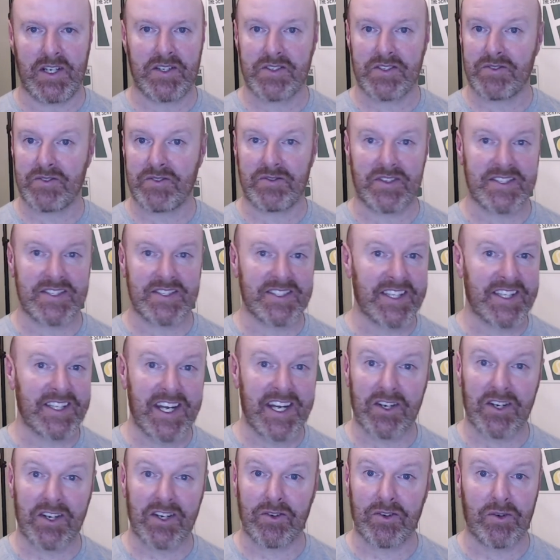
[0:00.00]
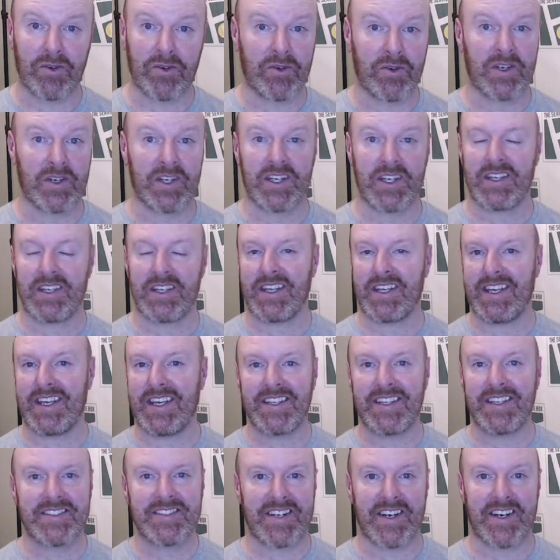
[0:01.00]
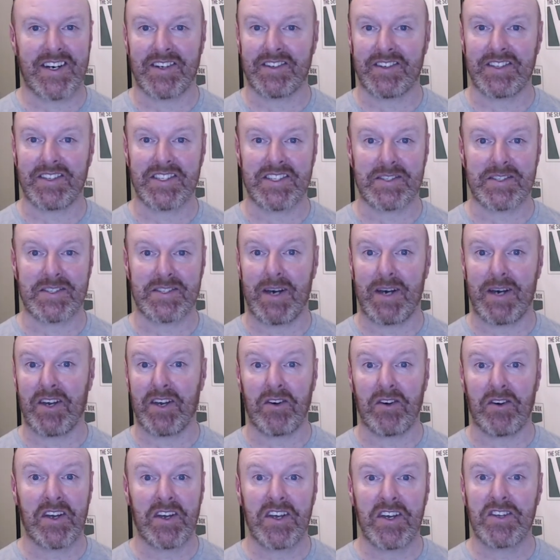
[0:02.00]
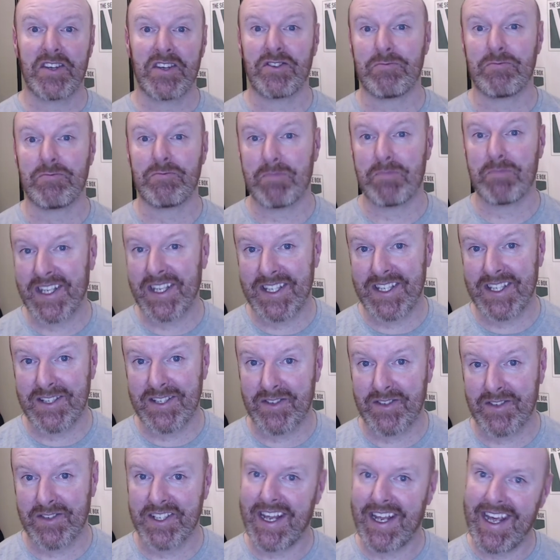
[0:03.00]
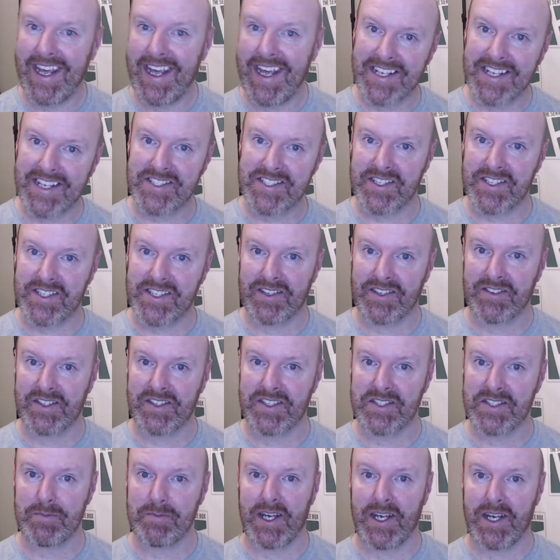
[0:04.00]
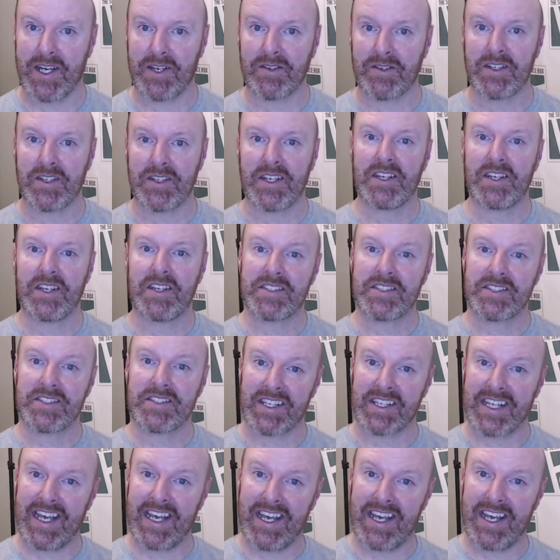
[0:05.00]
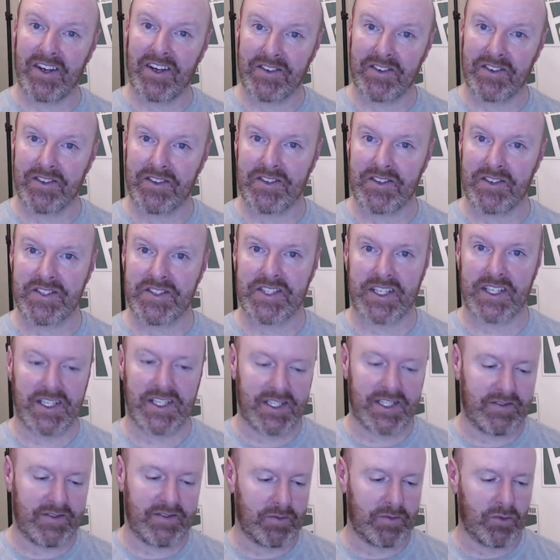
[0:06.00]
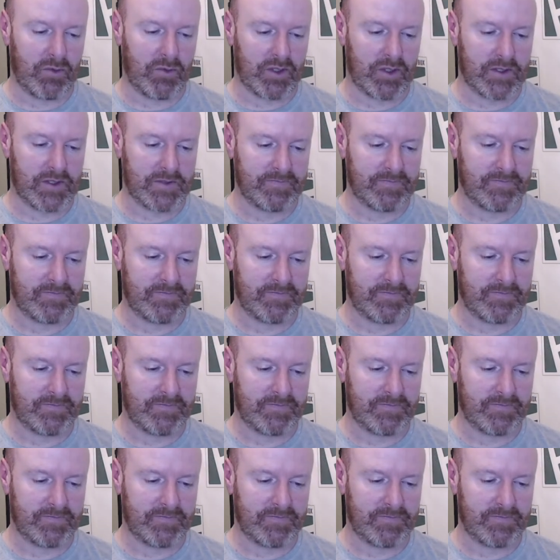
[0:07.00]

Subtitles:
So just let it go, internally smile. You might even externally smile to get under their skin even more.